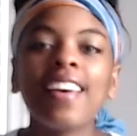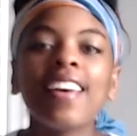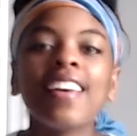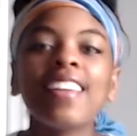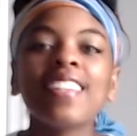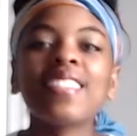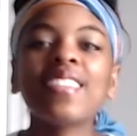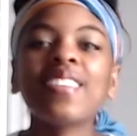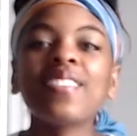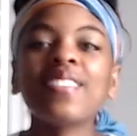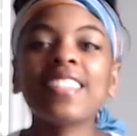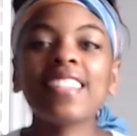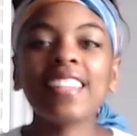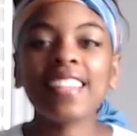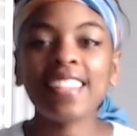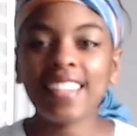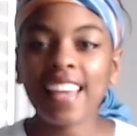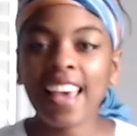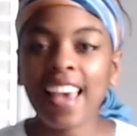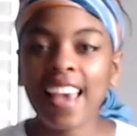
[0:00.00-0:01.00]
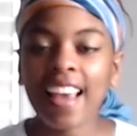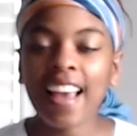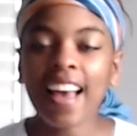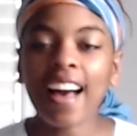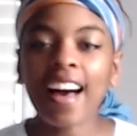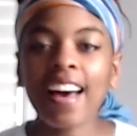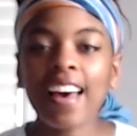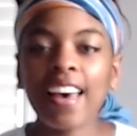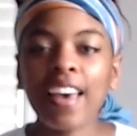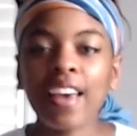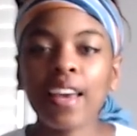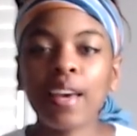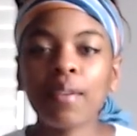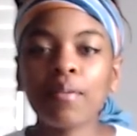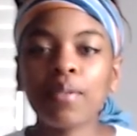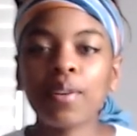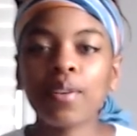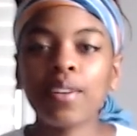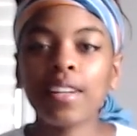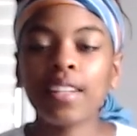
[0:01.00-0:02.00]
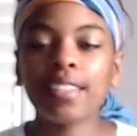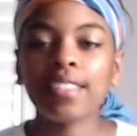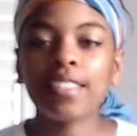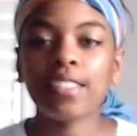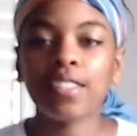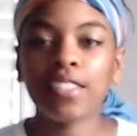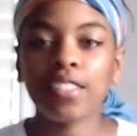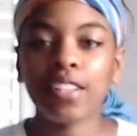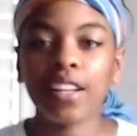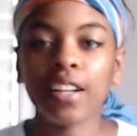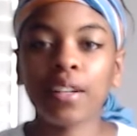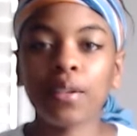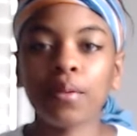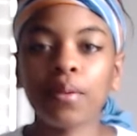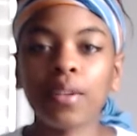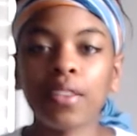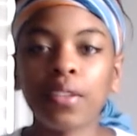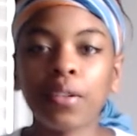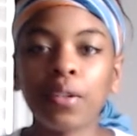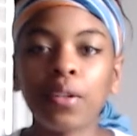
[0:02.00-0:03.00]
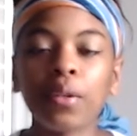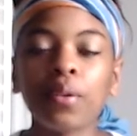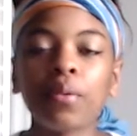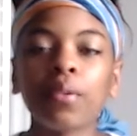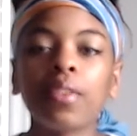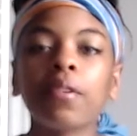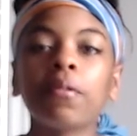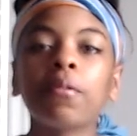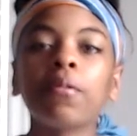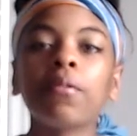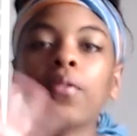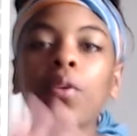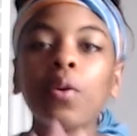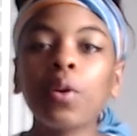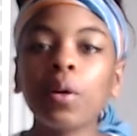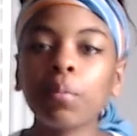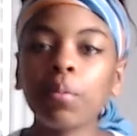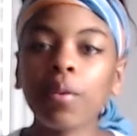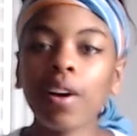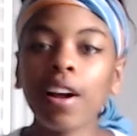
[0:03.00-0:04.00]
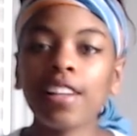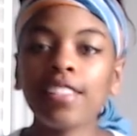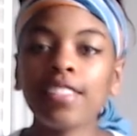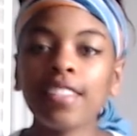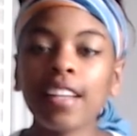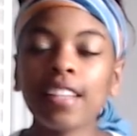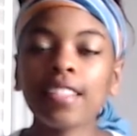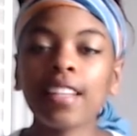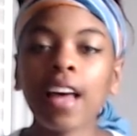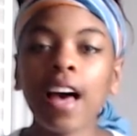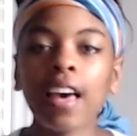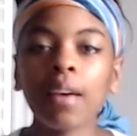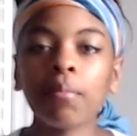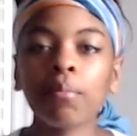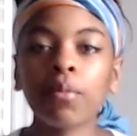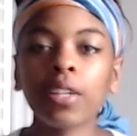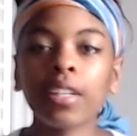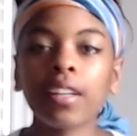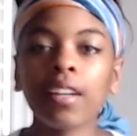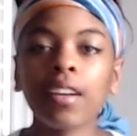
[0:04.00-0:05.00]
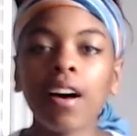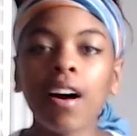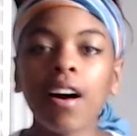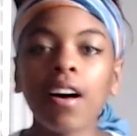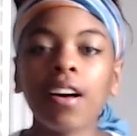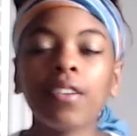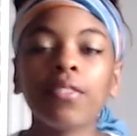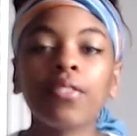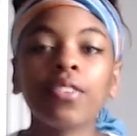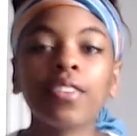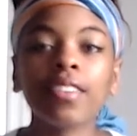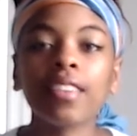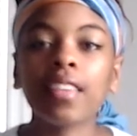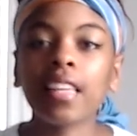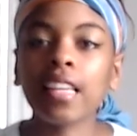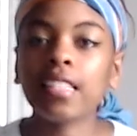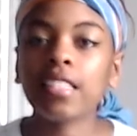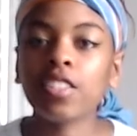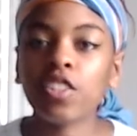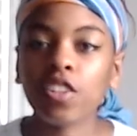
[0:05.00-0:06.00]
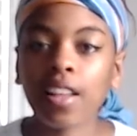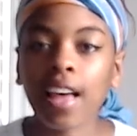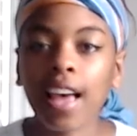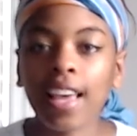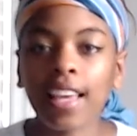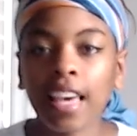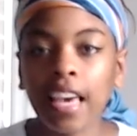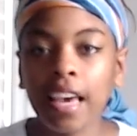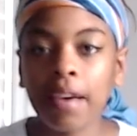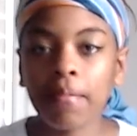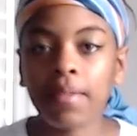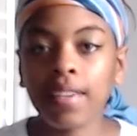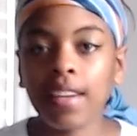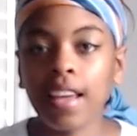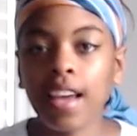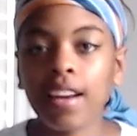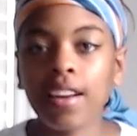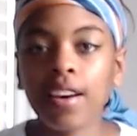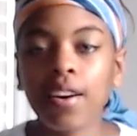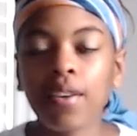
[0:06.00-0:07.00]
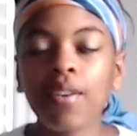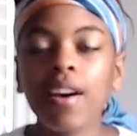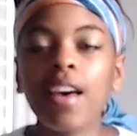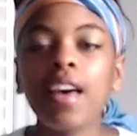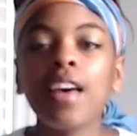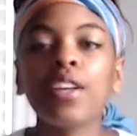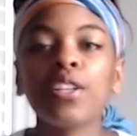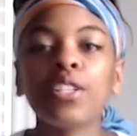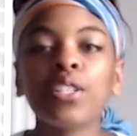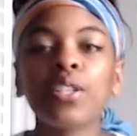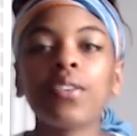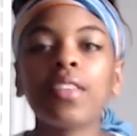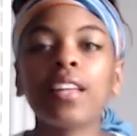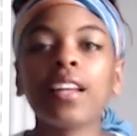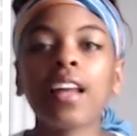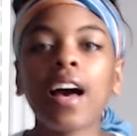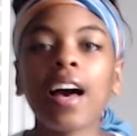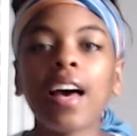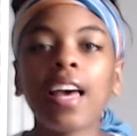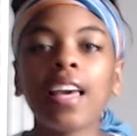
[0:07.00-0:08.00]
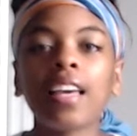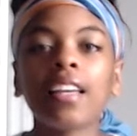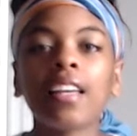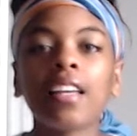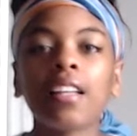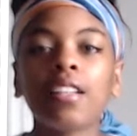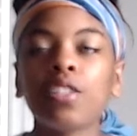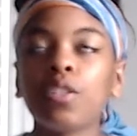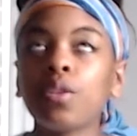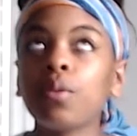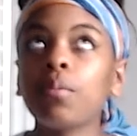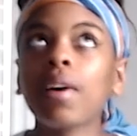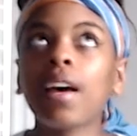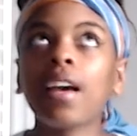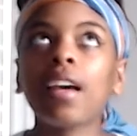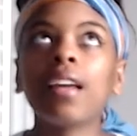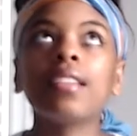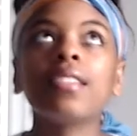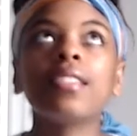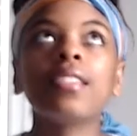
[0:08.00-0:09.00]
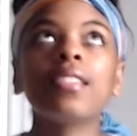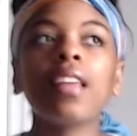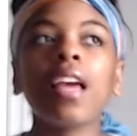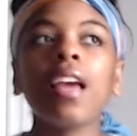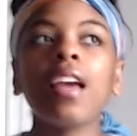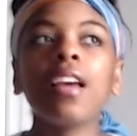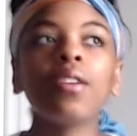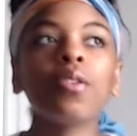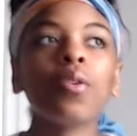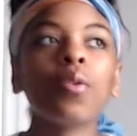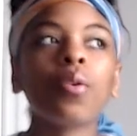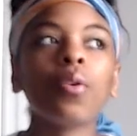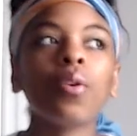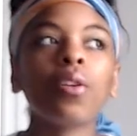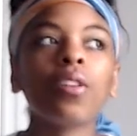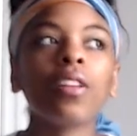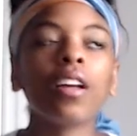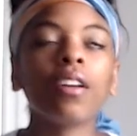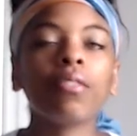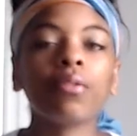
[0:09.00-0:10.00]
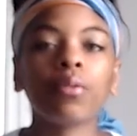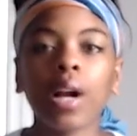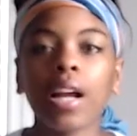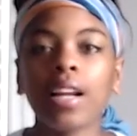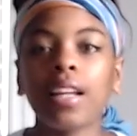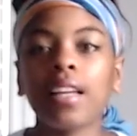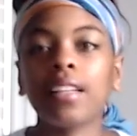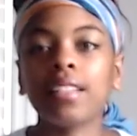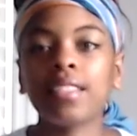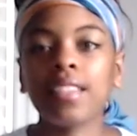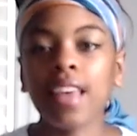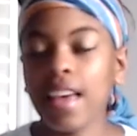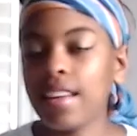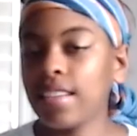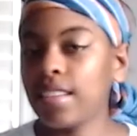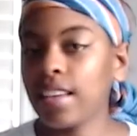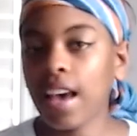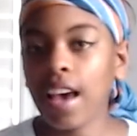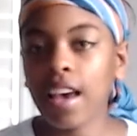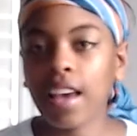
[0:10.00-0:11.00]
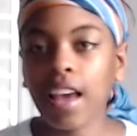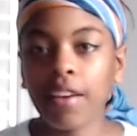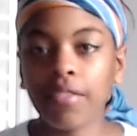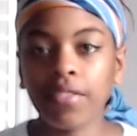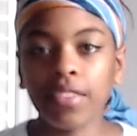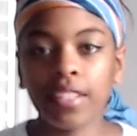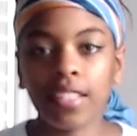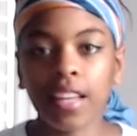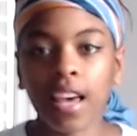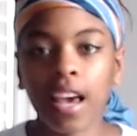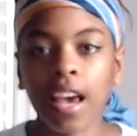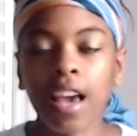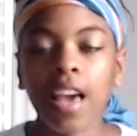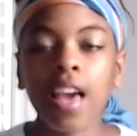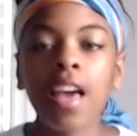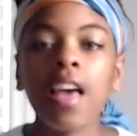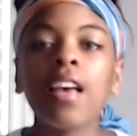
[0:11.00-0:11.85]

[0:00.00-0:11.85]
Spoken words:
So today I am going to share with you the four projects I'm working on for this July Camp Nano so that I can do my insane goal of writing 10K every day.